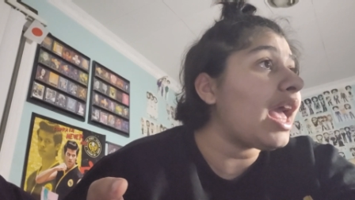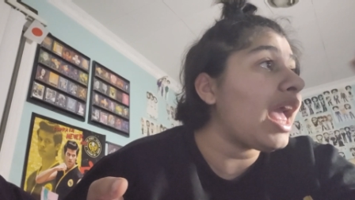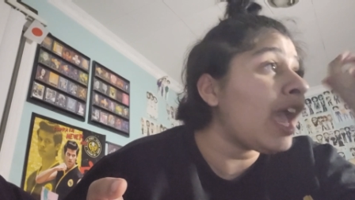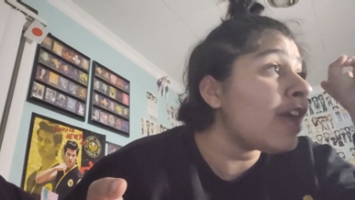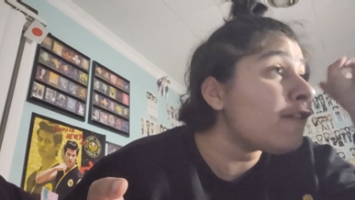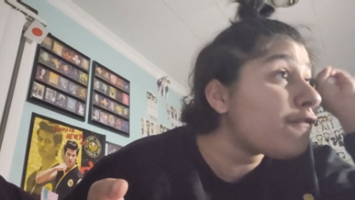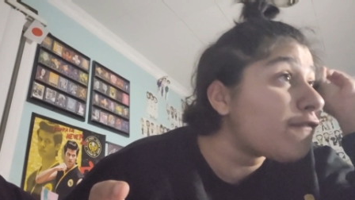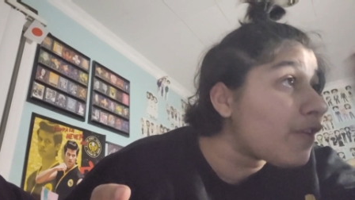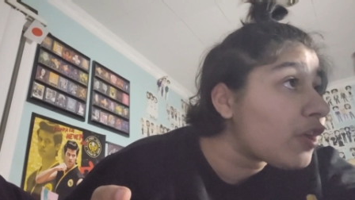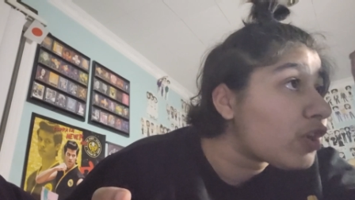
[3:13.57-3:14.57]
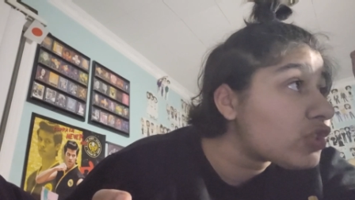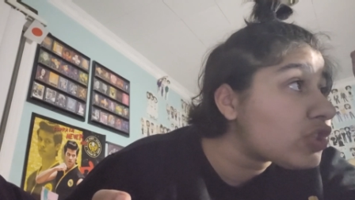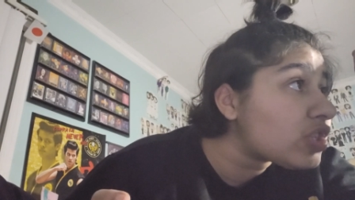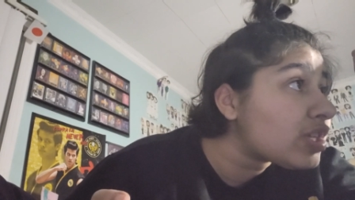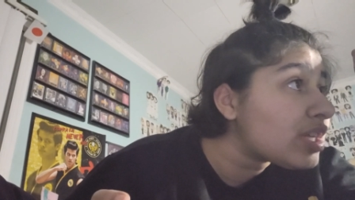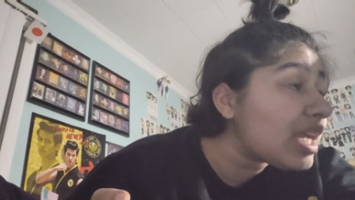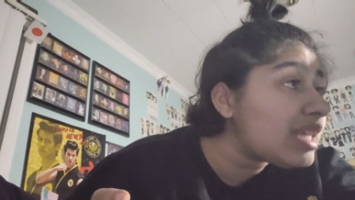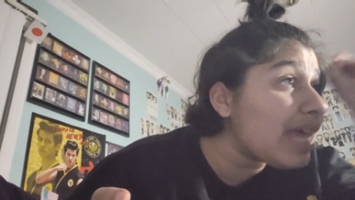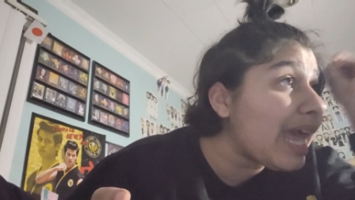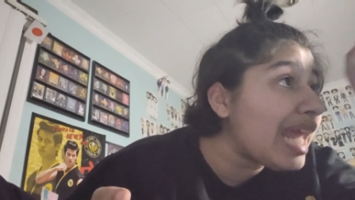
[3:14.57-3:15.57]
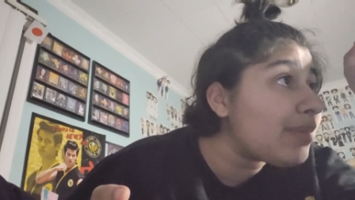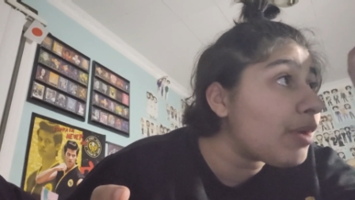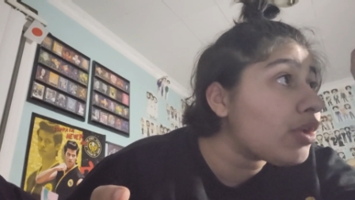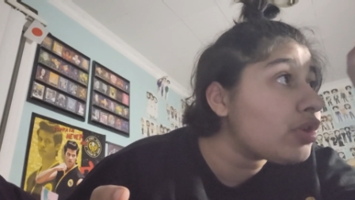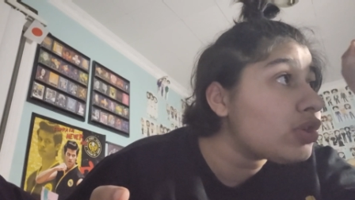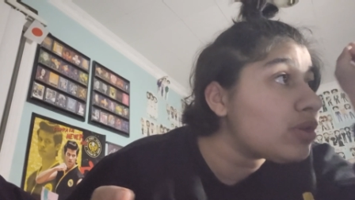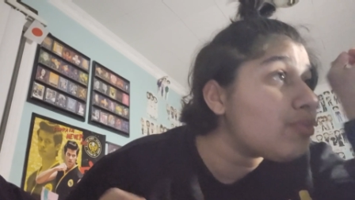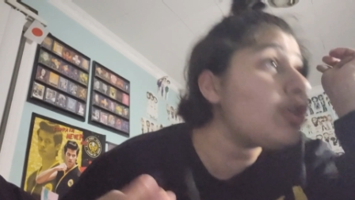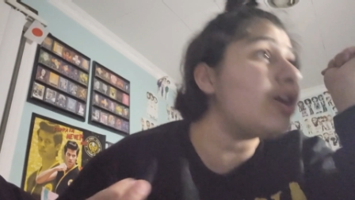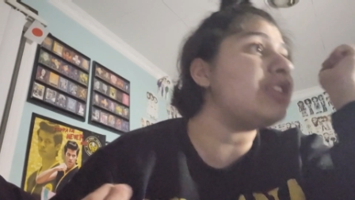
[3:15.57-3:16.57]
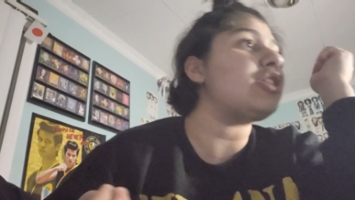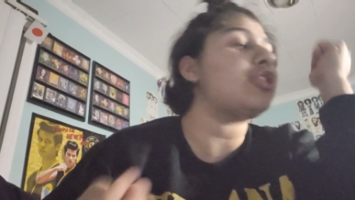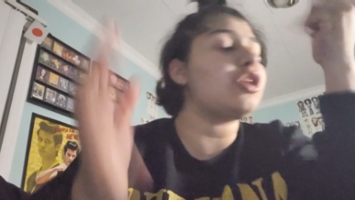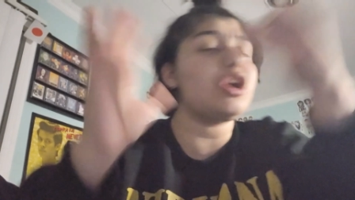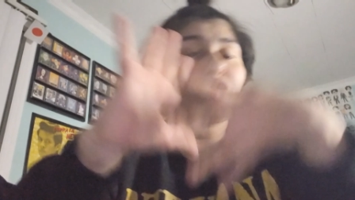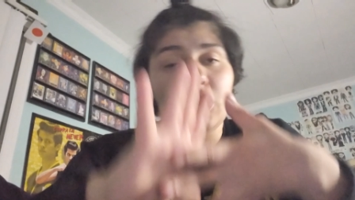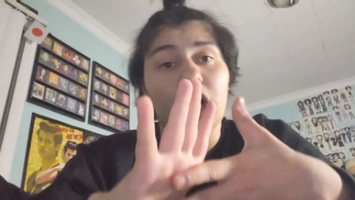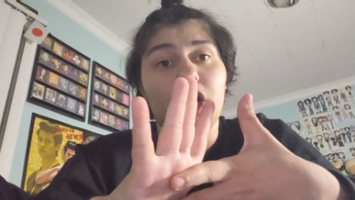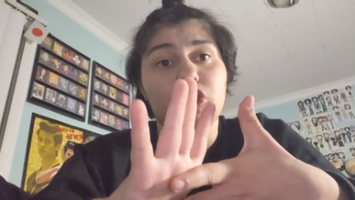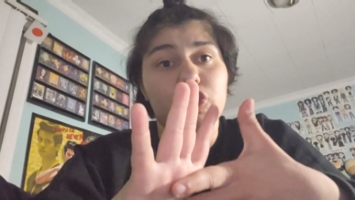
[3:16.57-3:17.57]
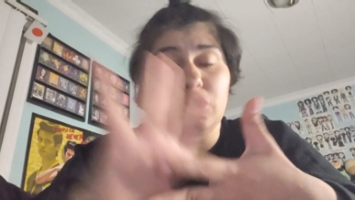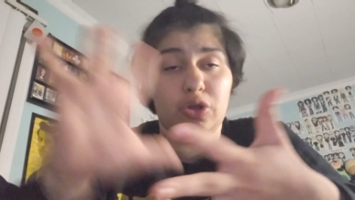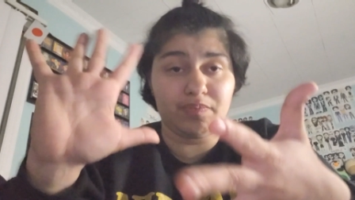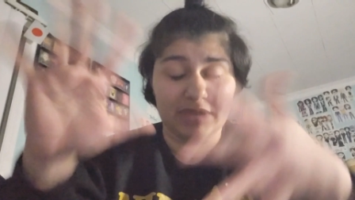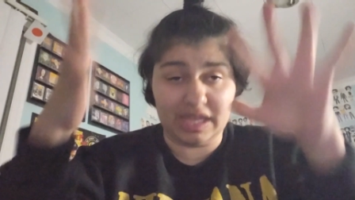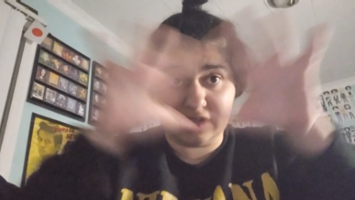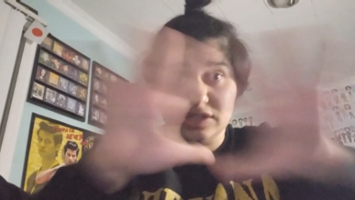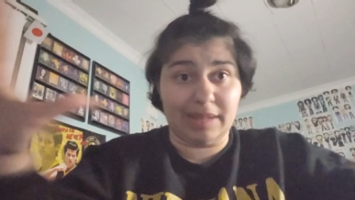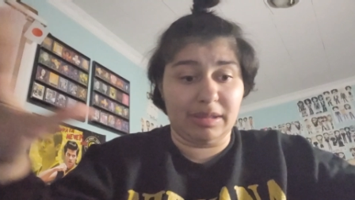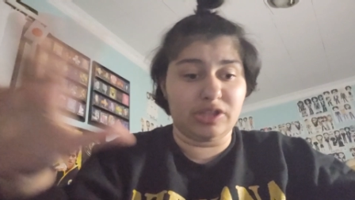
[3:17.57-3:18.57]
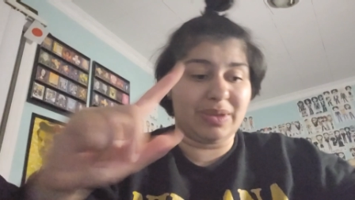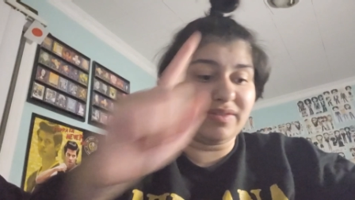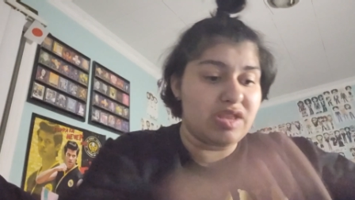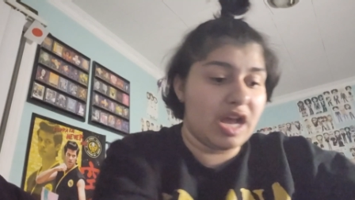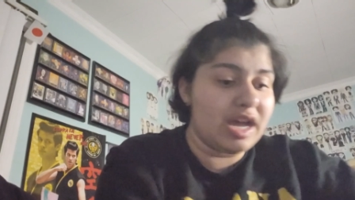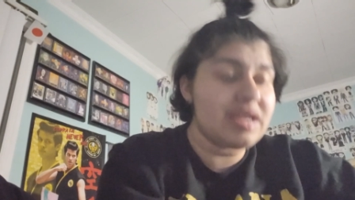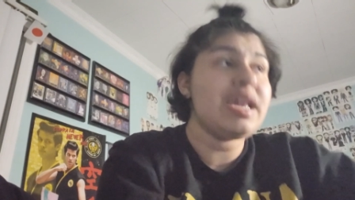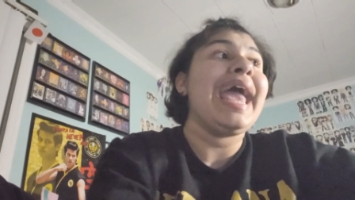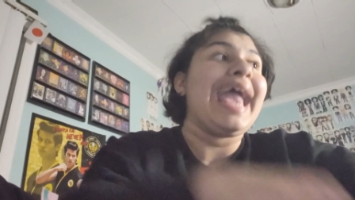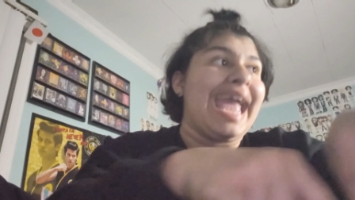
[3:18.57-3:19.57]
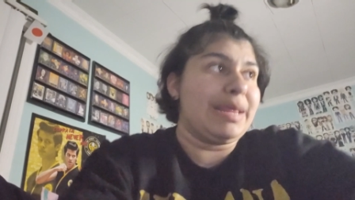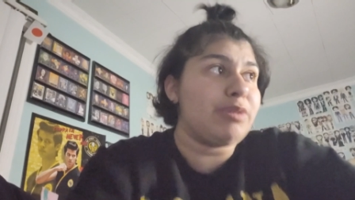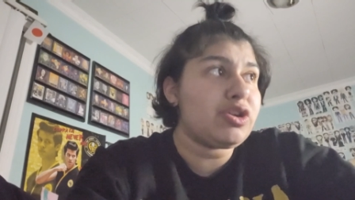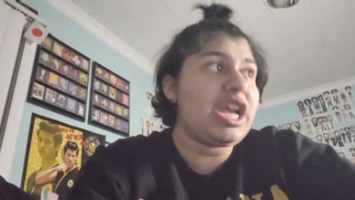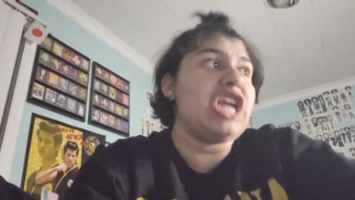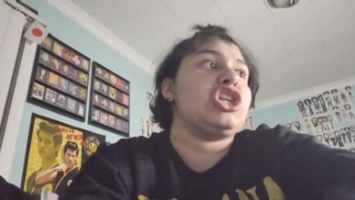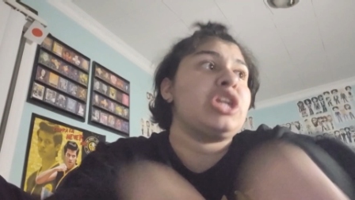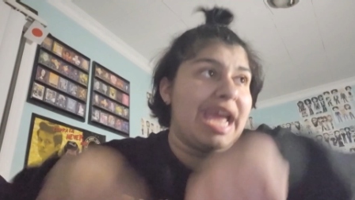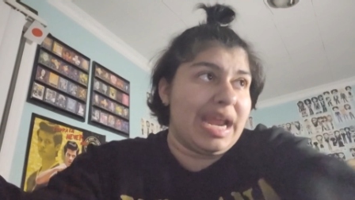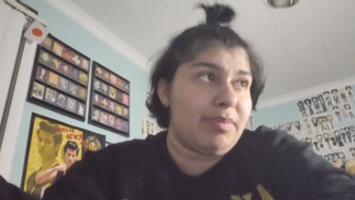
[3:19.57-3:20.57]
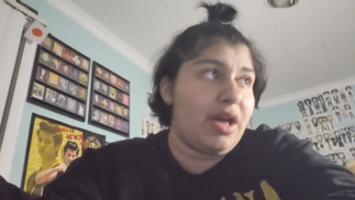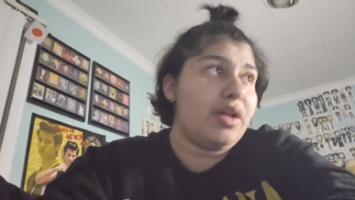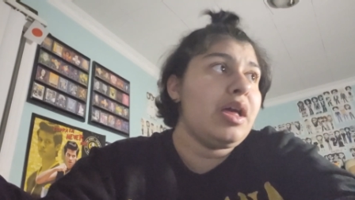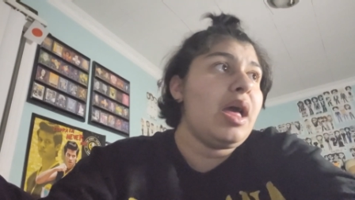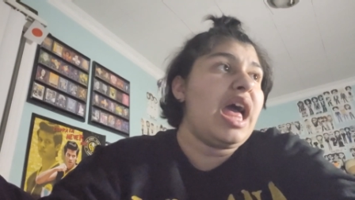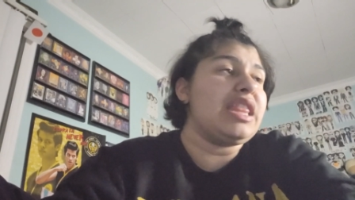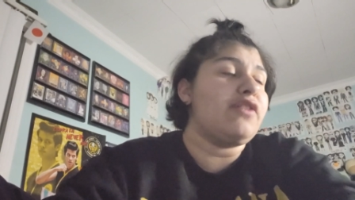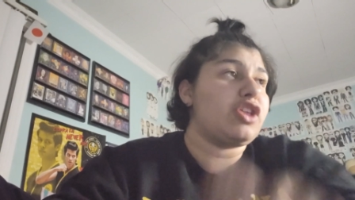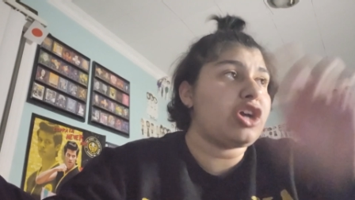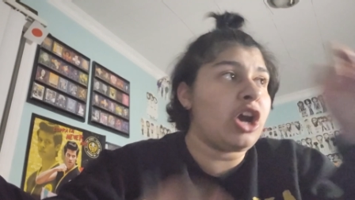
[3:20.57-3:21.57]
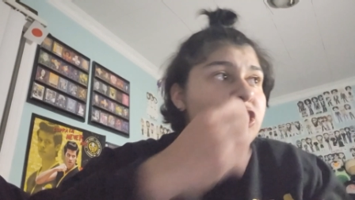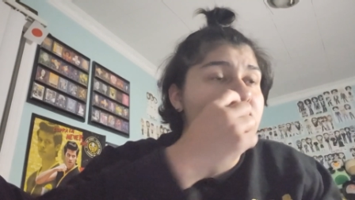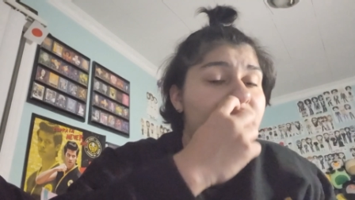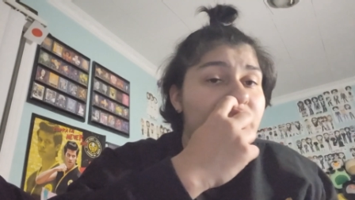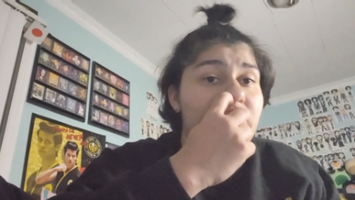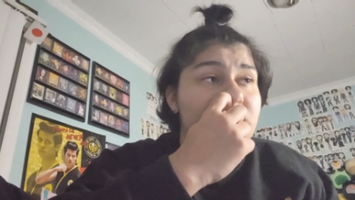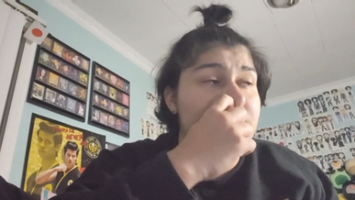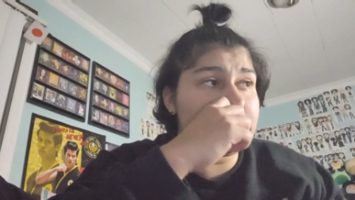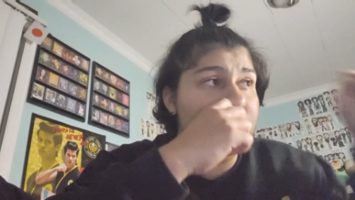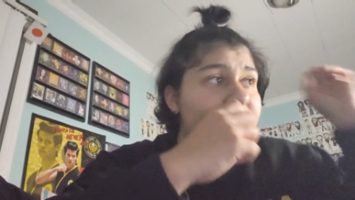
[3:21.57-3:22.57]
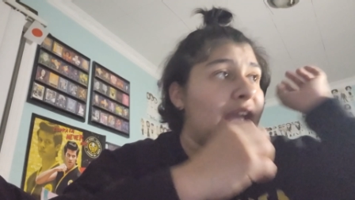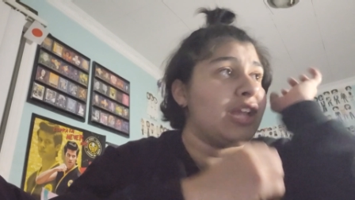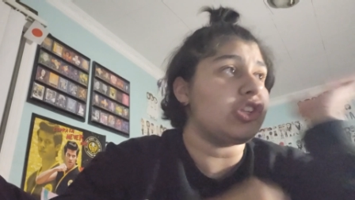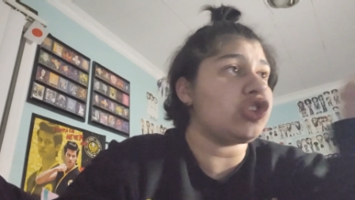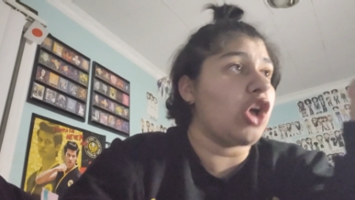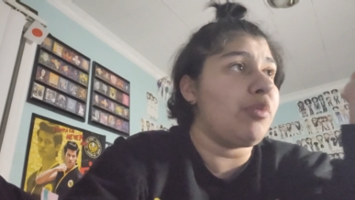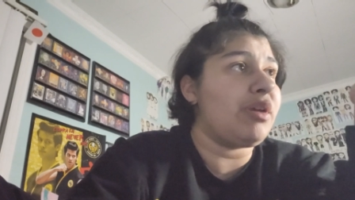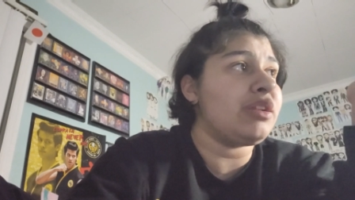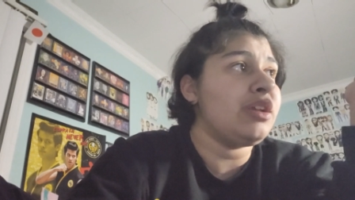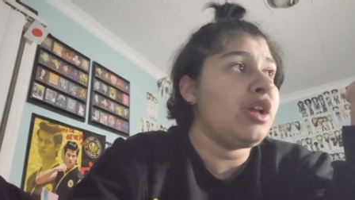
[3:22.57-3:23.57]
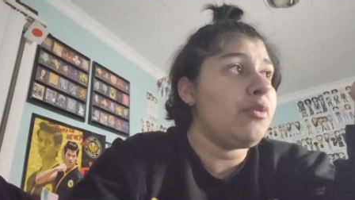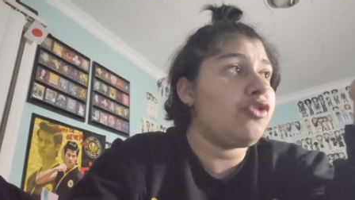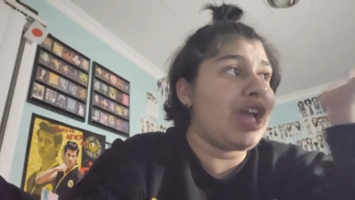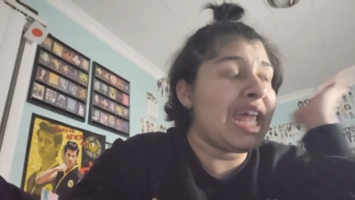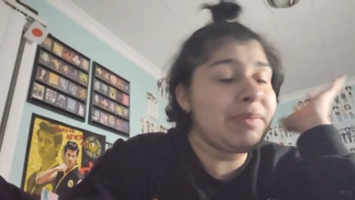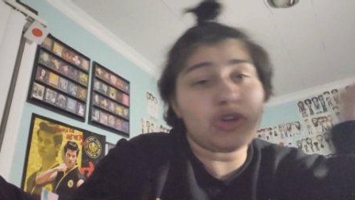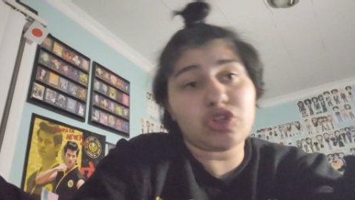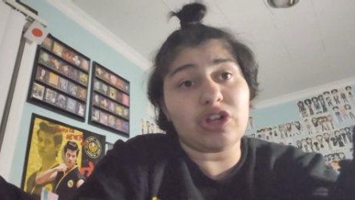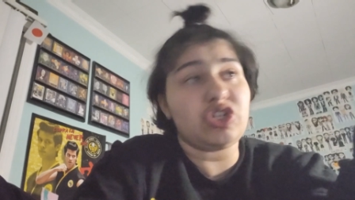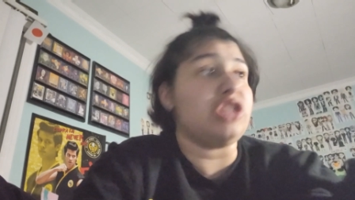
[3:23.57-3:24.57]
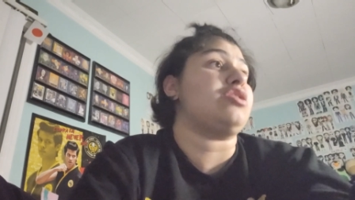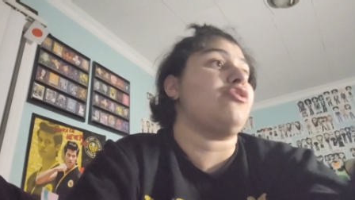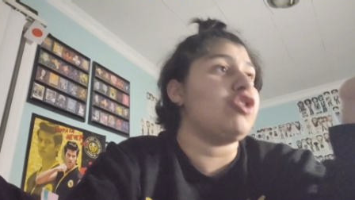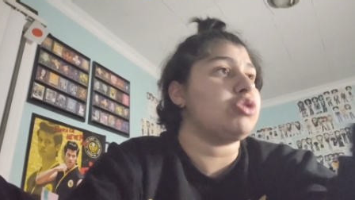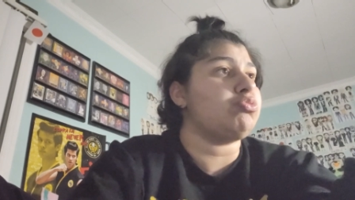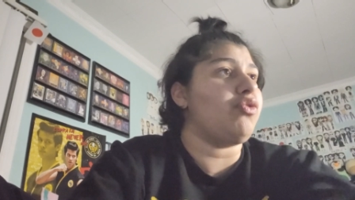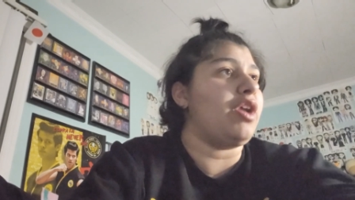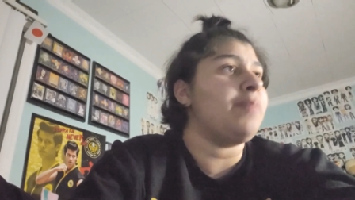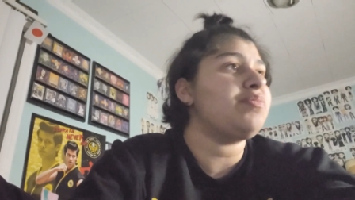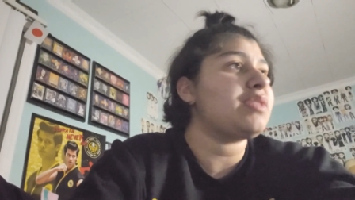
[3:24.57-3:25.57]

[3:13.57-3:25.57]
and first in the Annabelle well, no, it's the third chronological in this timeline. So we have The Nun, Annabelle Creation, Annabelle, and then for the Conjuring Universe, it's the second installment. For the Annabelle trilogy, it's the first movie.